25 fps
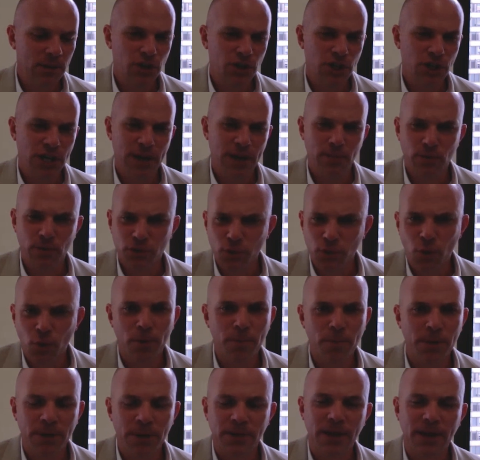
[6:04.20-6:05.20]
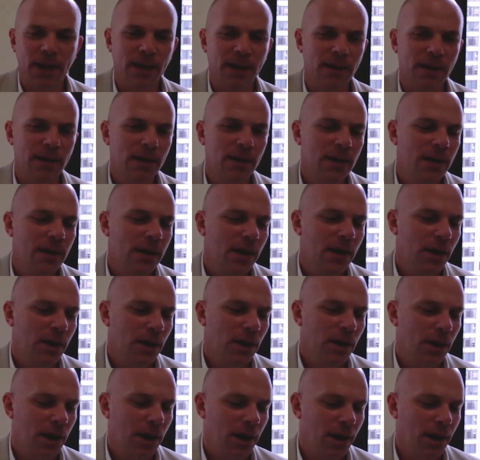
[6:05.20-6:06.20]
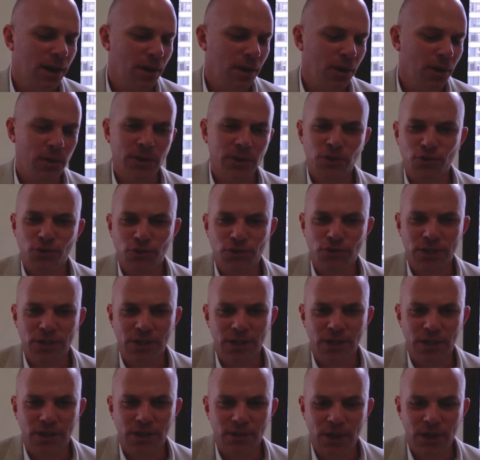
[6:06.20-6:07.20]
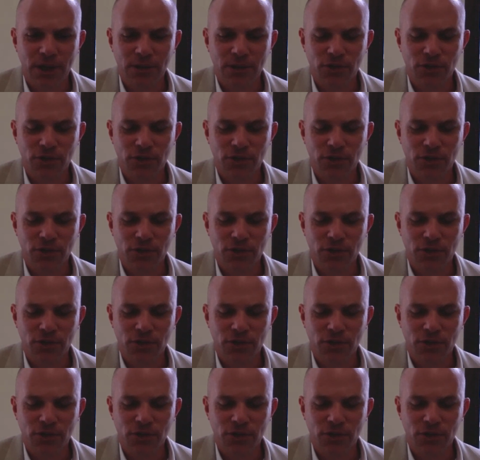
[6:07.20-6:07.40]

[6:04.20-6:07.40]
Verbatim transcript: in the chamber's orbit that uh, are interested in,